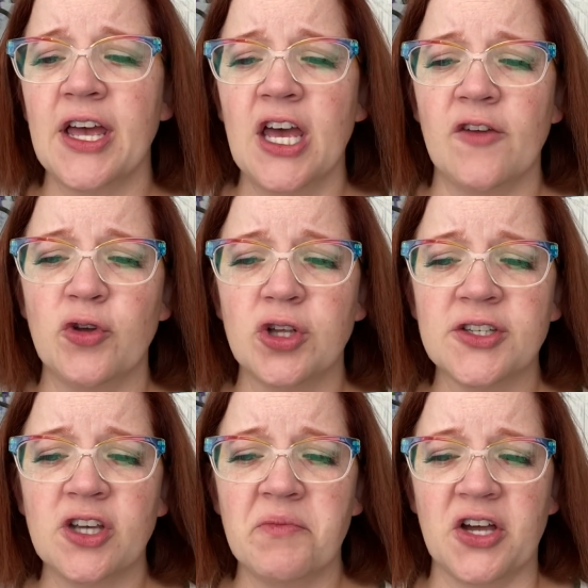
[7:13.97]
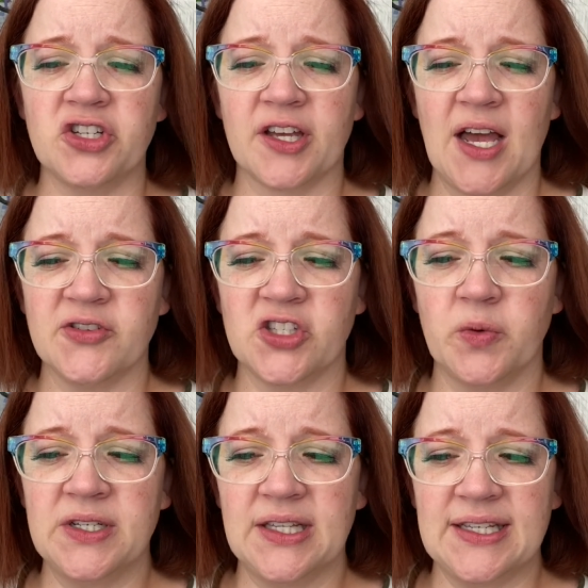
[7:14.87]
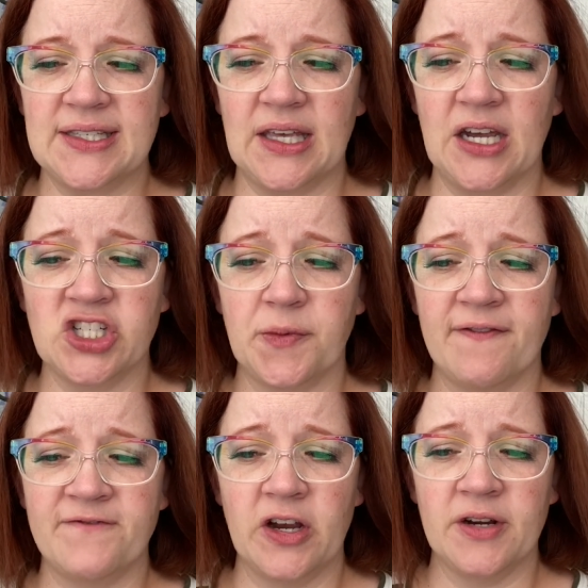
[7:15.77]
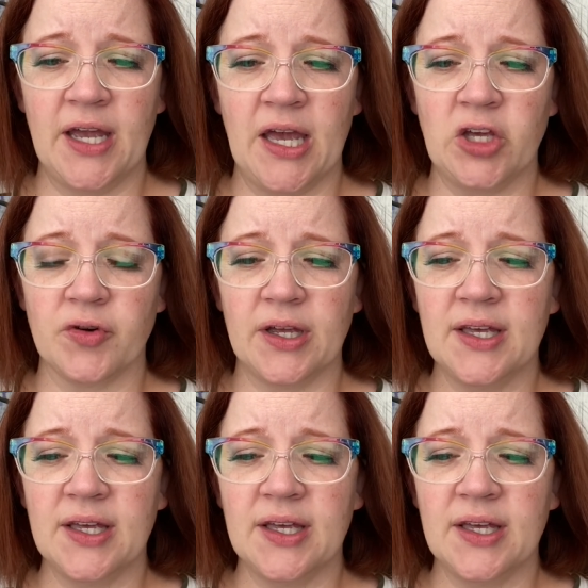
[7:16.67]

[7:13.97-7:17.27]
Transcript: if you look so much at Count Swindeliski, I shall be very angry.